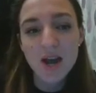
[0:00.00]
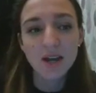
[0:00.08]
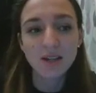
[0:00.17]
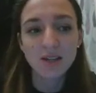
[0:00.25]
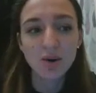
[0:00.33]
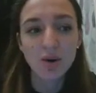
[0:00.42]

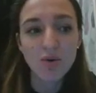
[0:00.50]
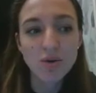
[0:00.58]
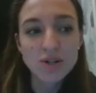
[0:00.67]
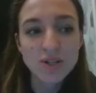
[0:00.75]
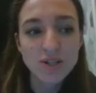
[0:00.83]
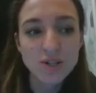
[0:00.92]
in
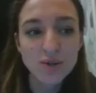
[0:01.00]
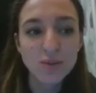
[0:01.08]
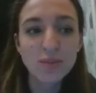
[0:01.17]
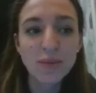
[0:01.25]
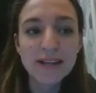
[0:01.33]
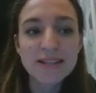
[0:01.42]
order to
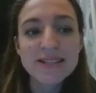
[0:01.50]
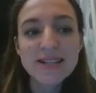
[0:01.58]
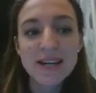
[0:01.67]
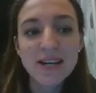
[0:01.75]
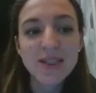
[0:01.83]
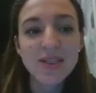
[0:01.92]

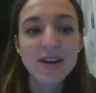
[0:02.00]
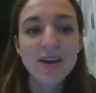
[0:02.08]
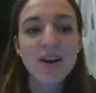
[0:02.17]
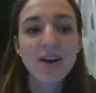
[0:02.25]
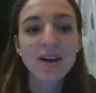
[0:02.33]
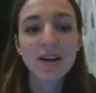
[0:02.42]
maintain their